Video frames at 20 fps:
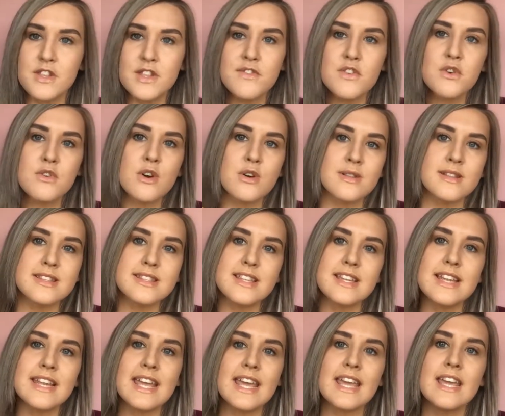If you're
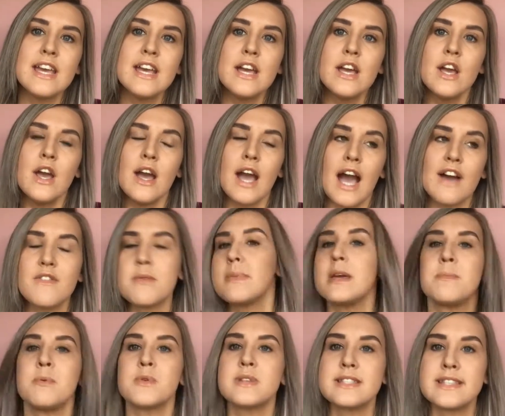constantly having
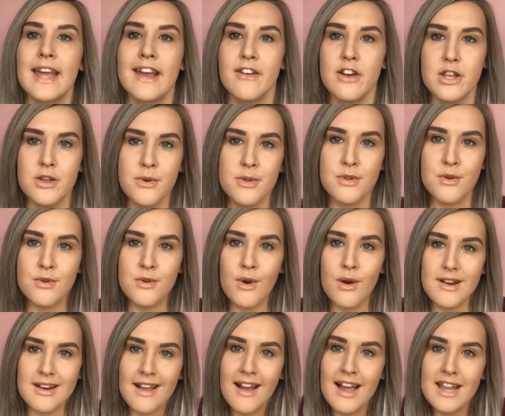people stare at you and you're
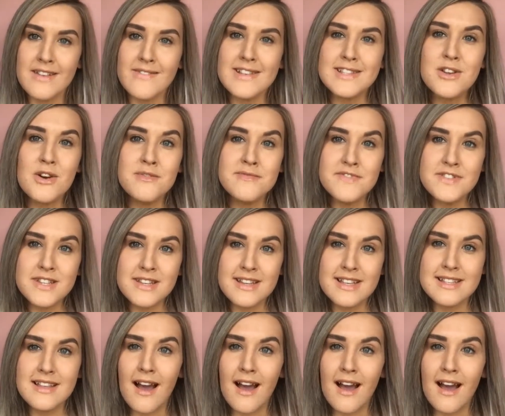not kind of as confident as